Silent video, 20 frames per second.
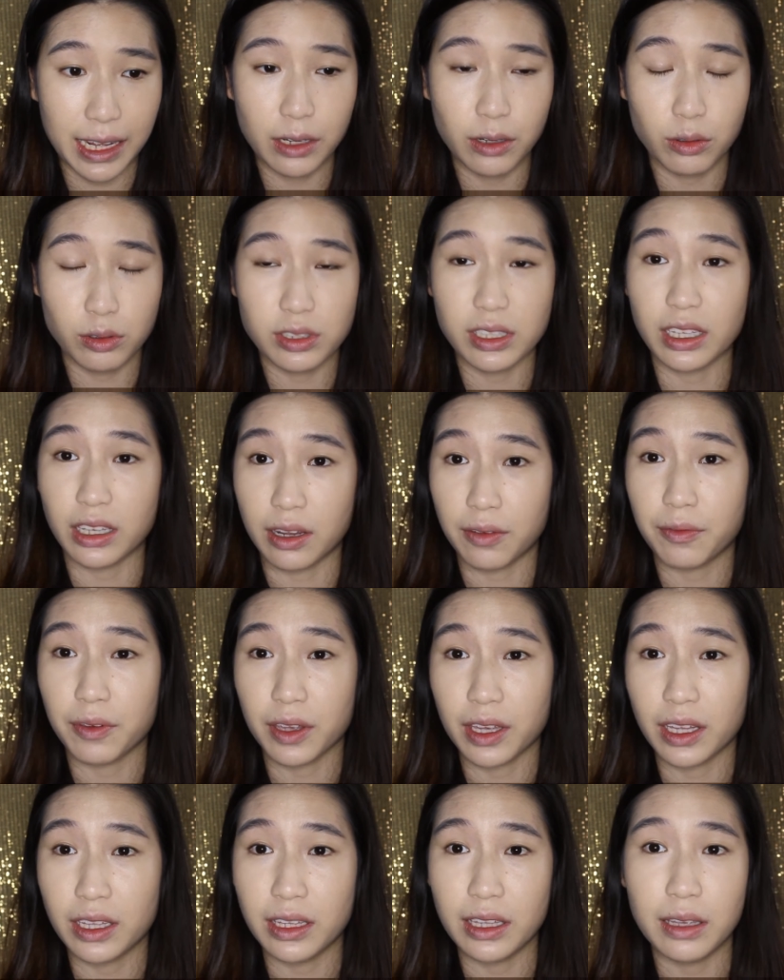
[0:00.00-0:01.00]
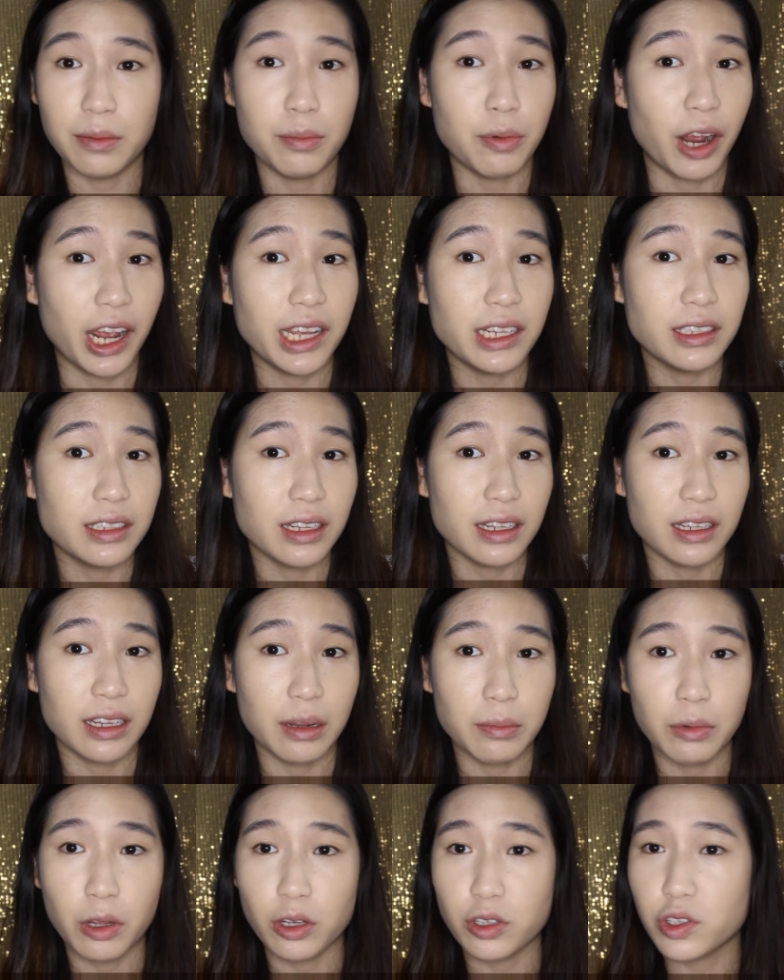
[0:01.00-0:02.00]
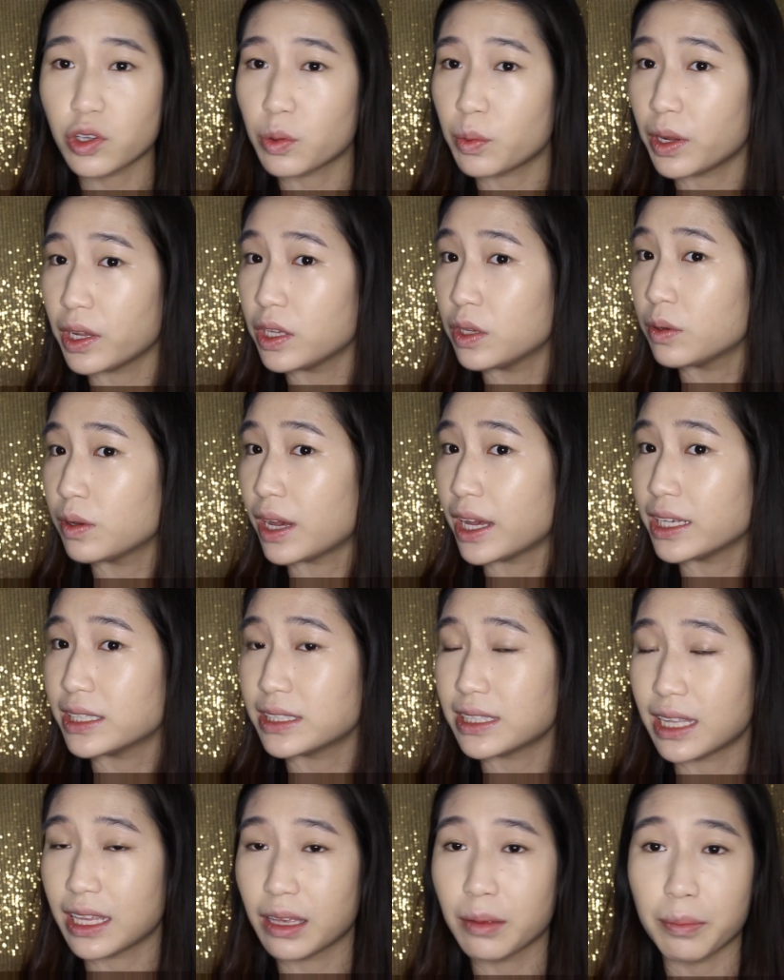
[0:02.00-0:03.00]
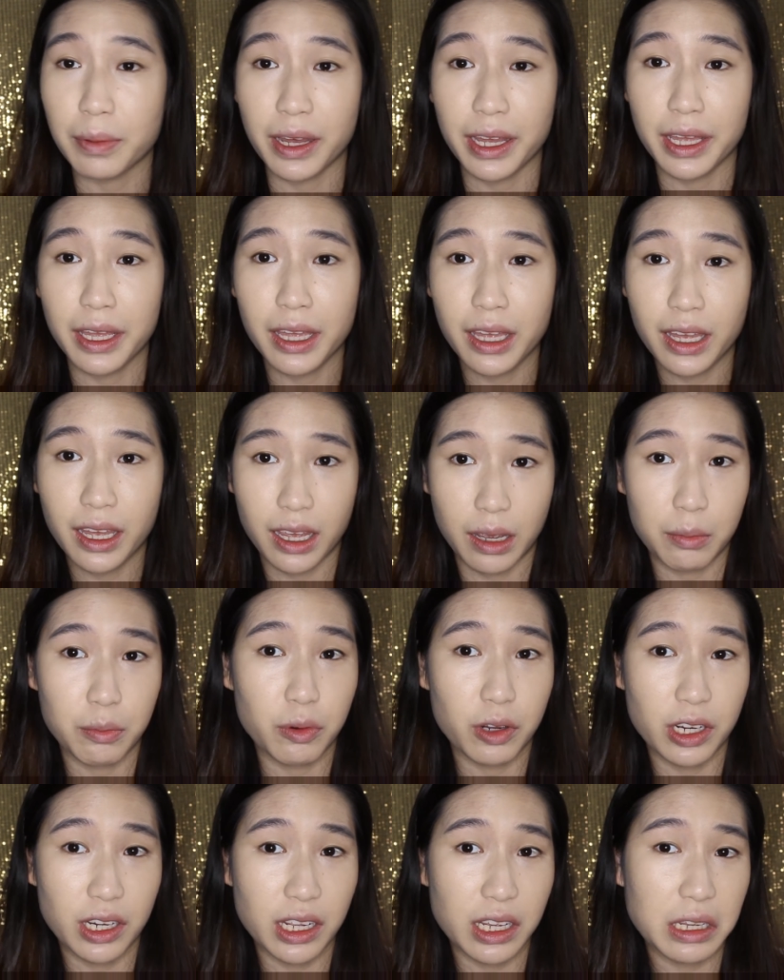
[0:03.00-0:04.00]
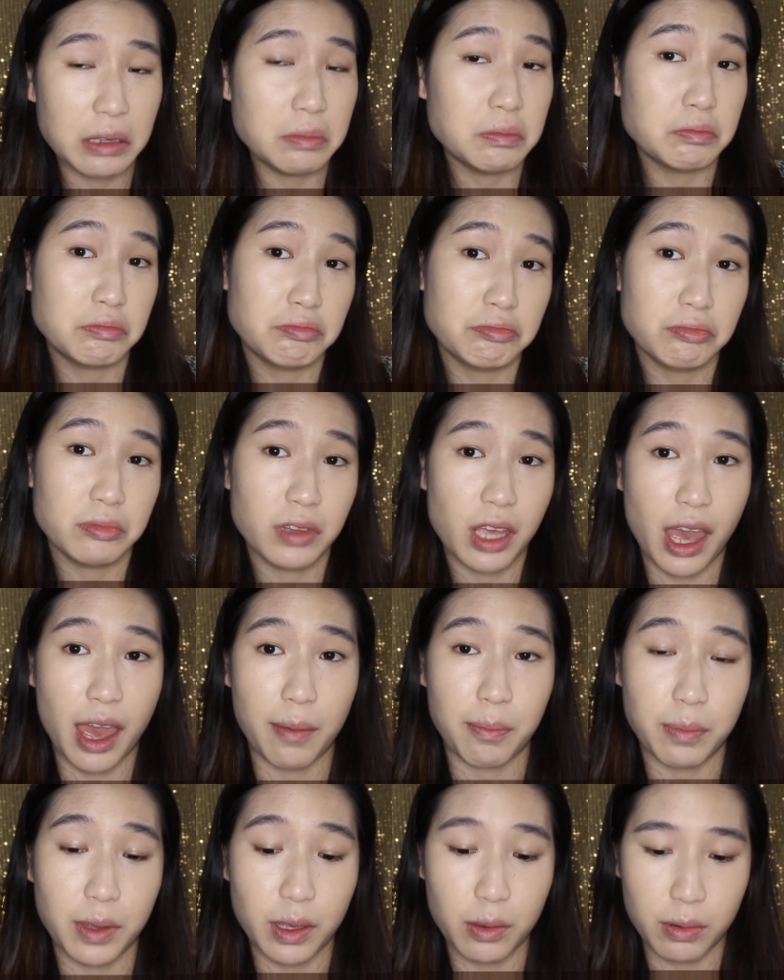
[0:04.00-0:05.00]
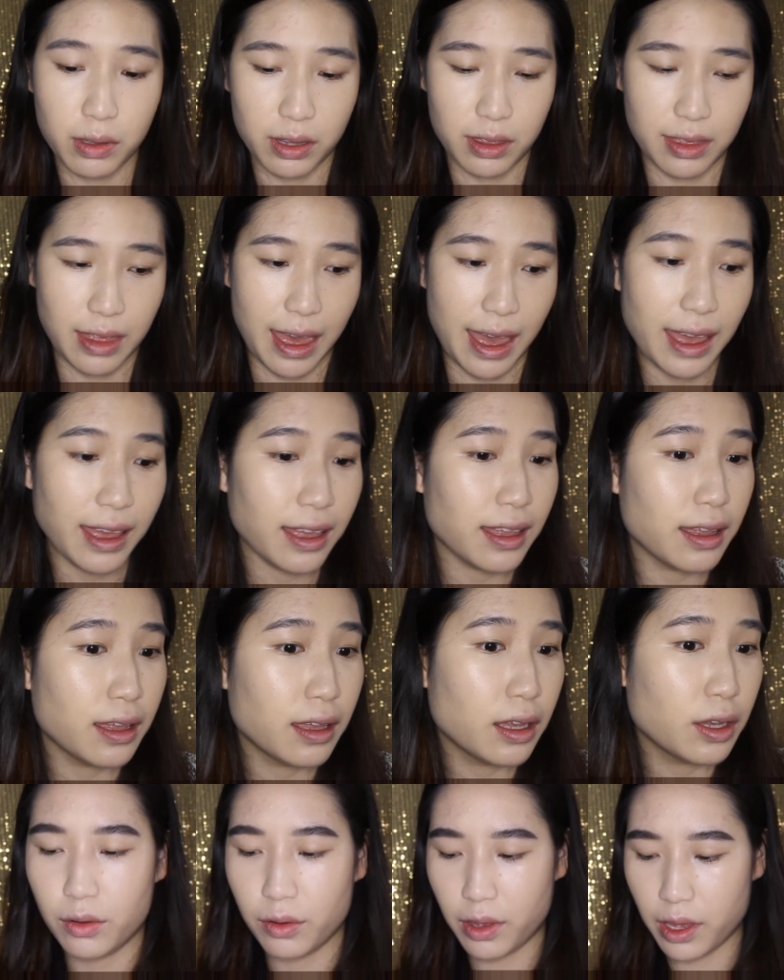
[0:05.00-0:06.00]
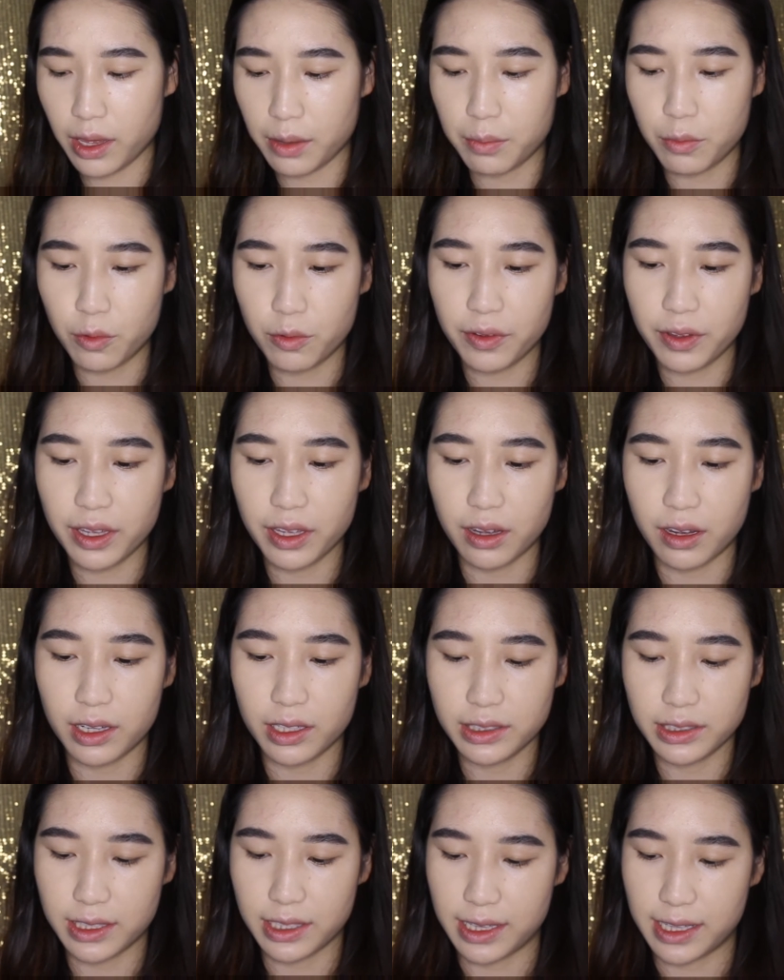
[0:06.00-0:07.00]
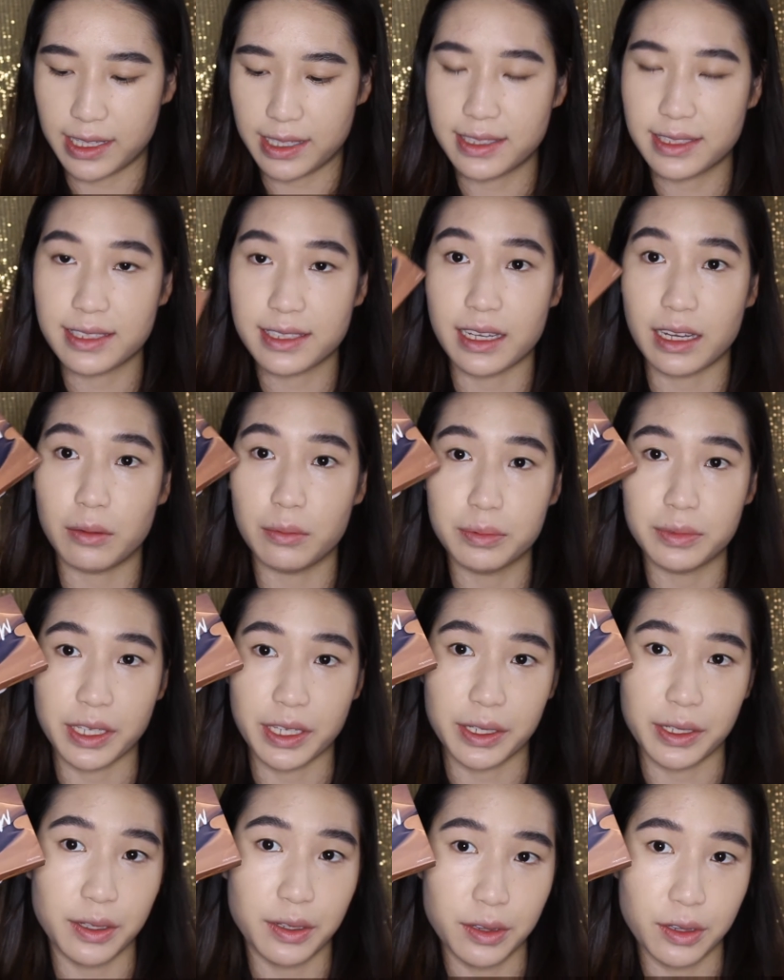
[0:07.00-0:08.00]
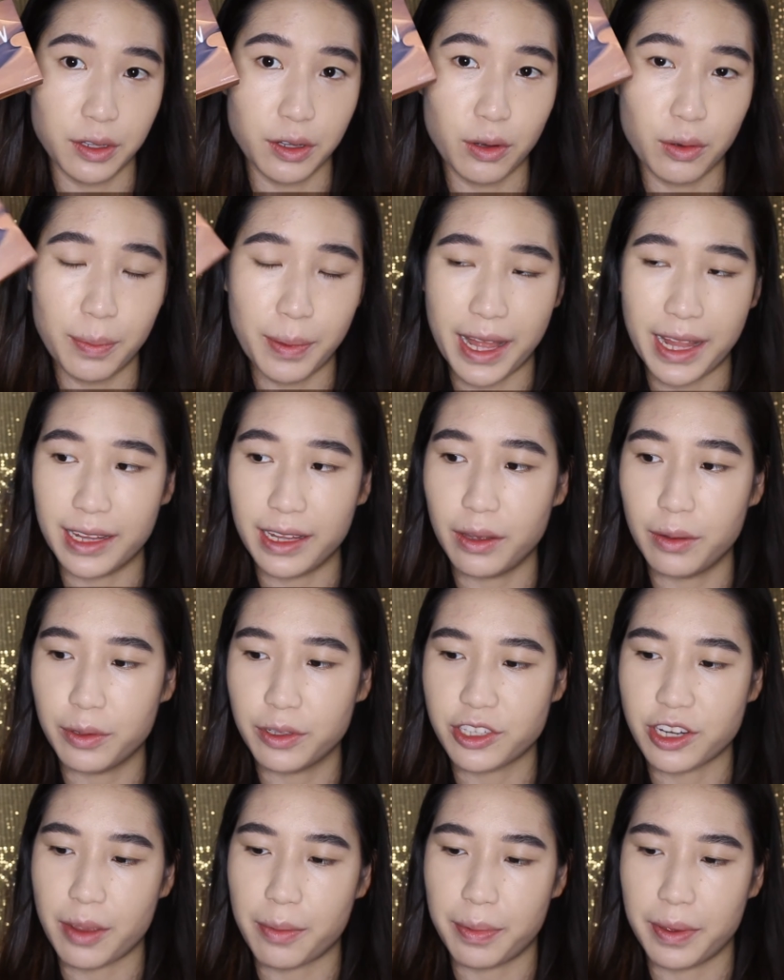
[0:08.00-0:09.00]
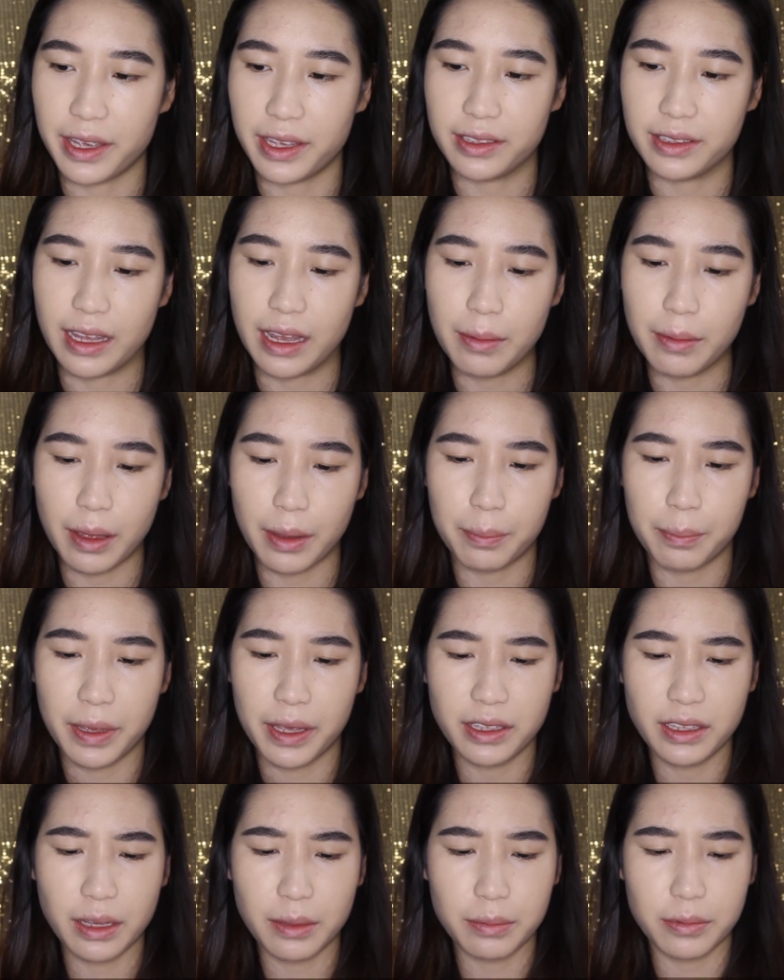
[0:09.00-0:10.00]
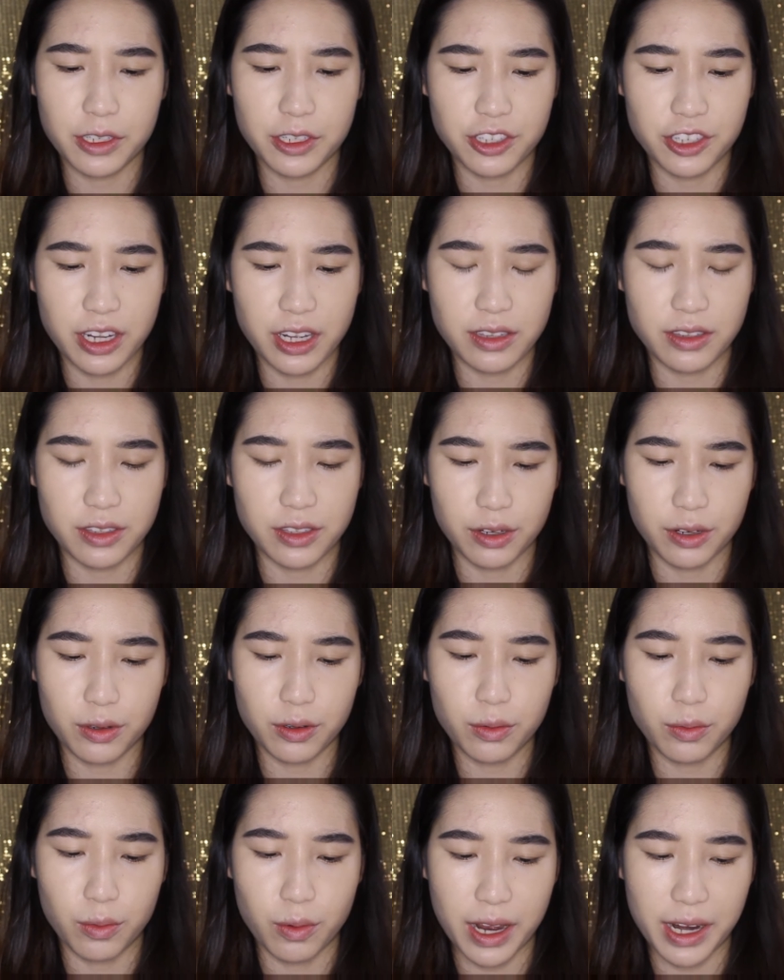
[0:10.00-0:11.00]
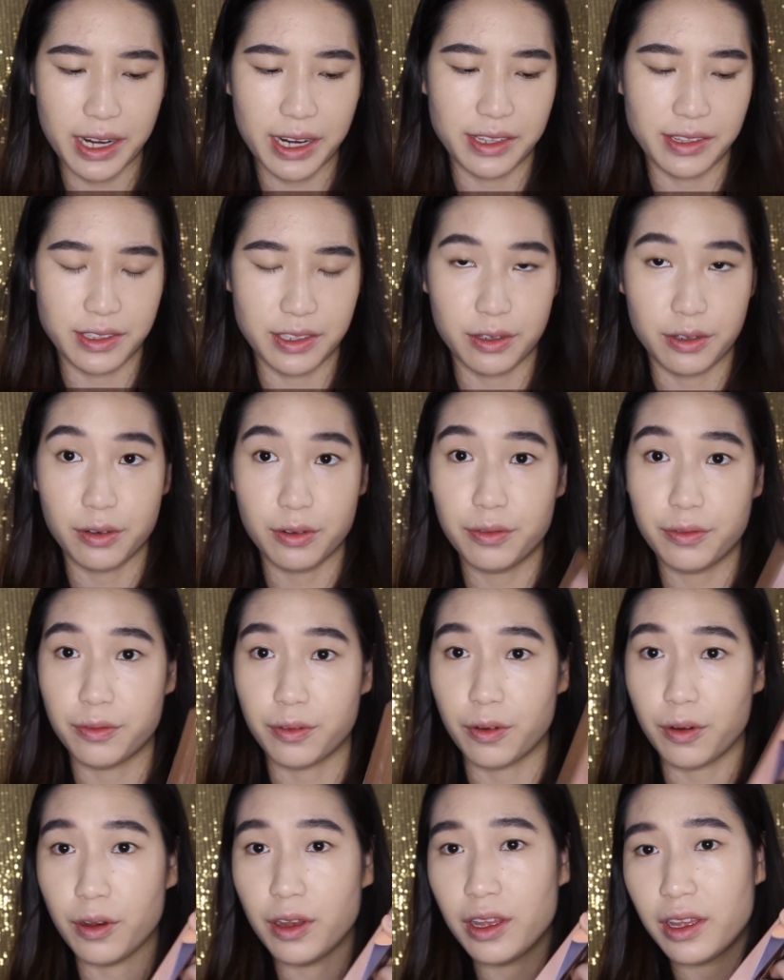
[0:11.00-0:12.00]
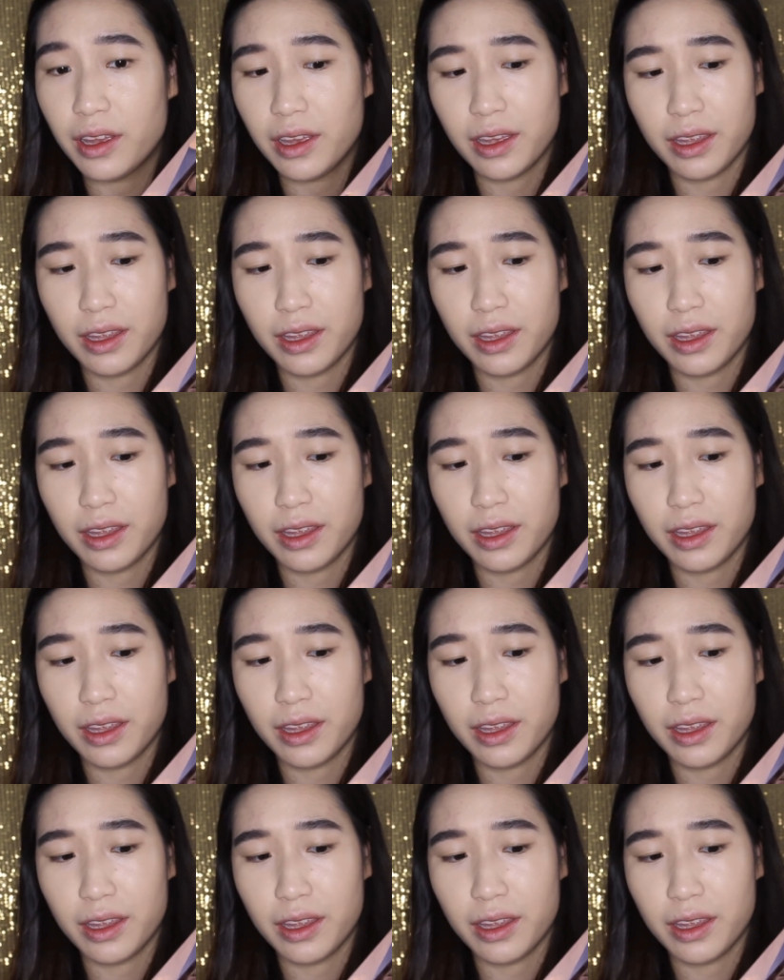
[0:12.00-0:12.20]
looks significantly brightened. I'm not sure what you guys think, but I'm pretty happy with that. Okay, moving on to this Sculpt and Glow palette which I picked up. I picked up the shade 01 and 04.